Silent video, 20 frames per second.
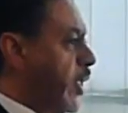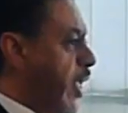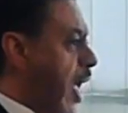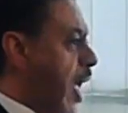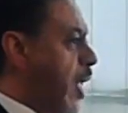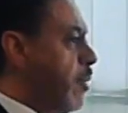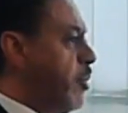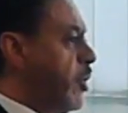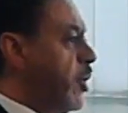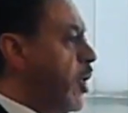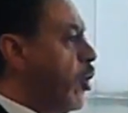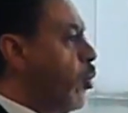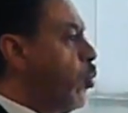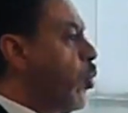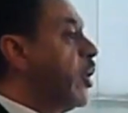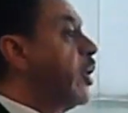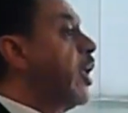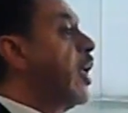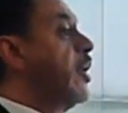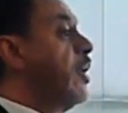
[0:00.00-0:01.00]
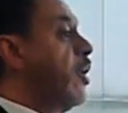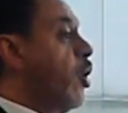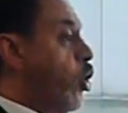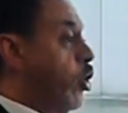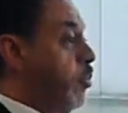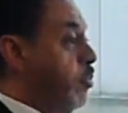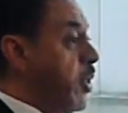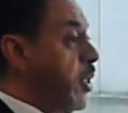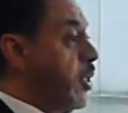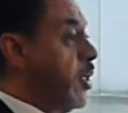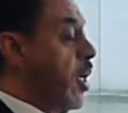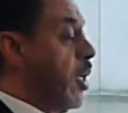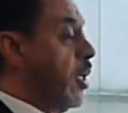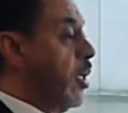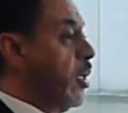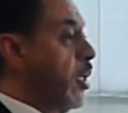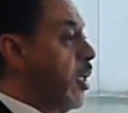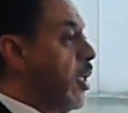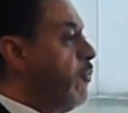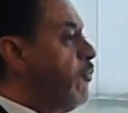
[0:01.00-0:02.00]
can be done and what cannot be
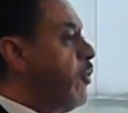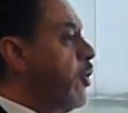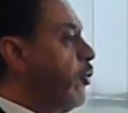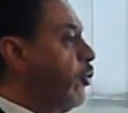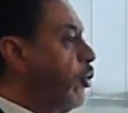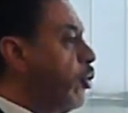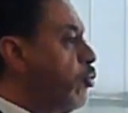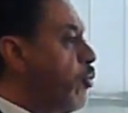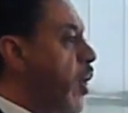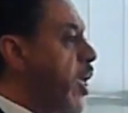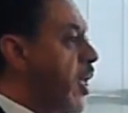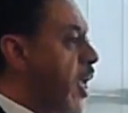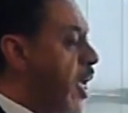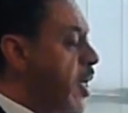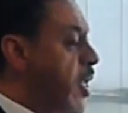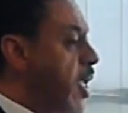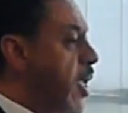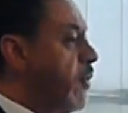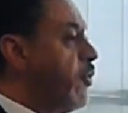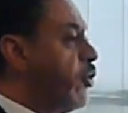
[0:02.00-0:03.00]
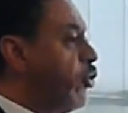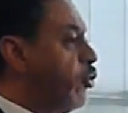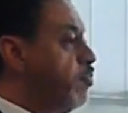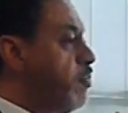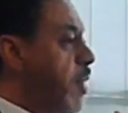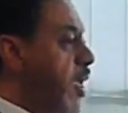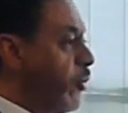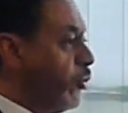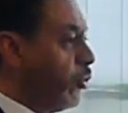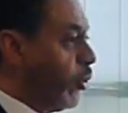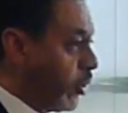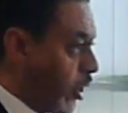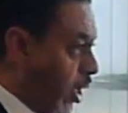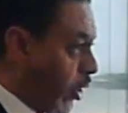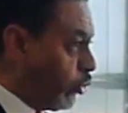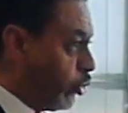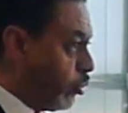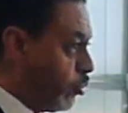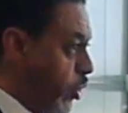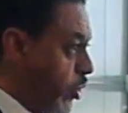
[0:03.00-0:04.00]
done. If it is a great idea, if it's based on
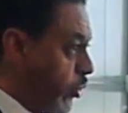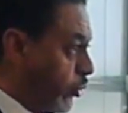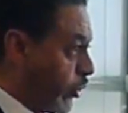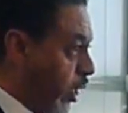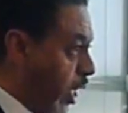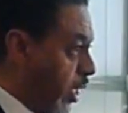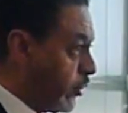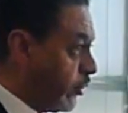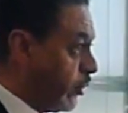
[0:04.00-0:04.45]
customer insights,